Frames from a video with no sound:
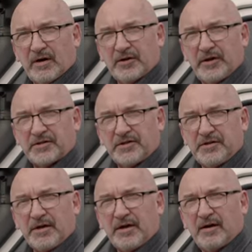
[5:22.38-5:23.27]
connects
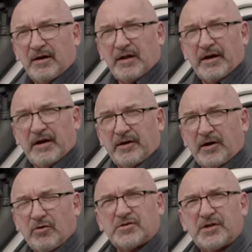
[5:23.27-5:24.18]
in there, and
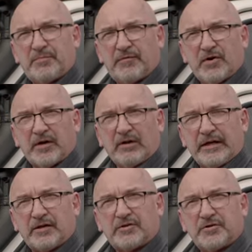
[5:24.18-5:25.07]
I'll also provide a
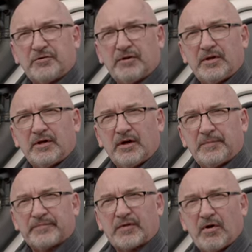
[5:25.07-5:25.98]
link to the
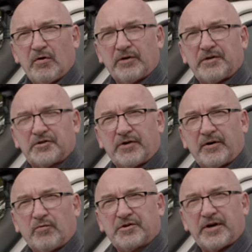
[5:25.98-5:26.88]
older design
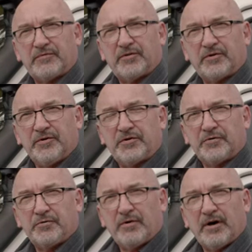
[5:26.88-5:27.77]
on what you have to do
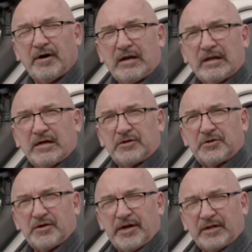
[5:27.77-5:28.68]
to
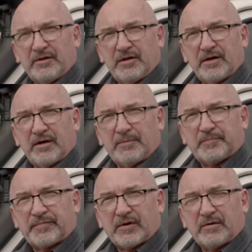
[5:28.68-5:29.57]
connect the
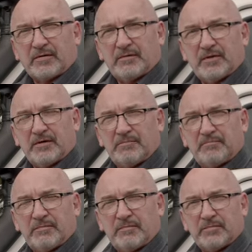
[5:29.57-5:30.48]

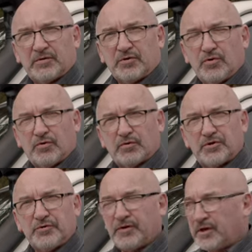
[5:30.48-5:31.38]
snorkel
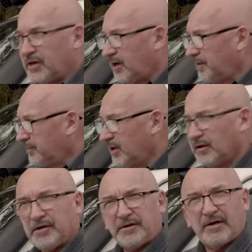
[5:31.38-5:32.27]
to the
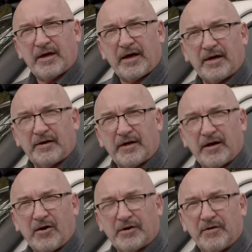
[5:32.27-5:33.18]
inlet, and
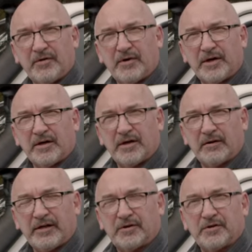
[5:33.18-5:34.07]
I'll give you a
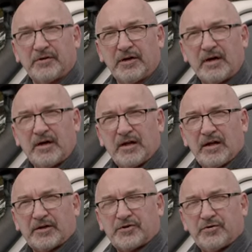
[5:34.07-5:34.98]
link to the
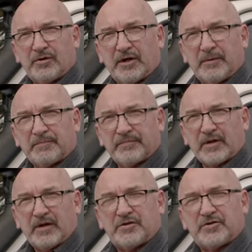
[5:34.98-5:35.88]
actual
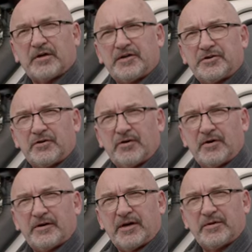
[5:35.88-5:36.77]
installation
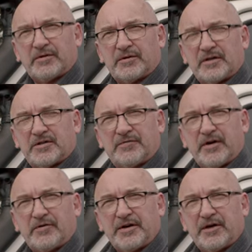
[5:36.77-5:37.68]
diagram that
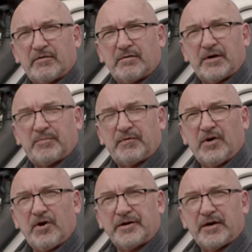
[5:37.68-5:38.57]
Safari now
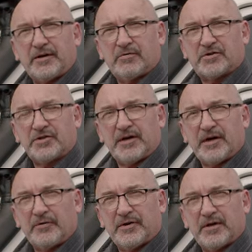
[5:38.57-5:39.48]
provide, and you'll see
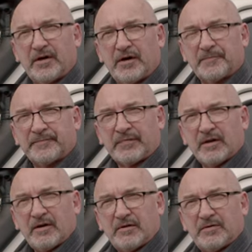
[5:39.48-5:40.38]
how the
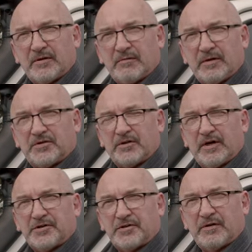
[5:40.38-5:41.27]

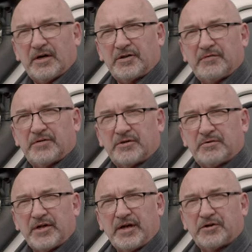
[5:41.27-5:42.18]
installation differs
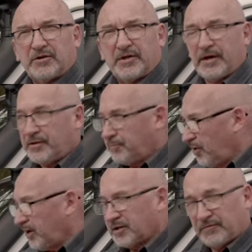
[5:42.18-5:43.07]
substantially, and the
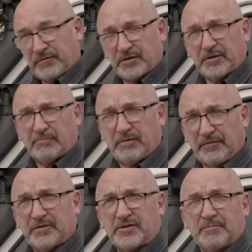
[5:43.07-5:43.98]
product
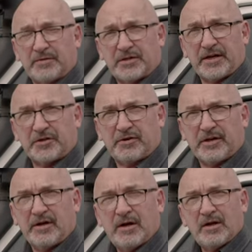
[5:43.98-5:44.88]
differs
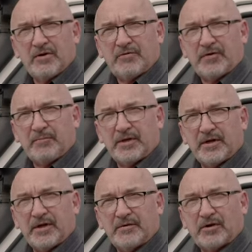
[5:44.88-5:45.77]
substantially from
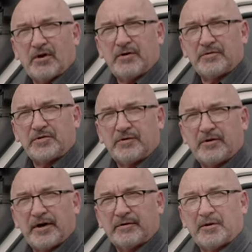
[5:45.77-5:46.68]
the clones that
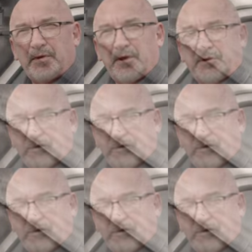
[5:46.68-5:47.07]
are out and about.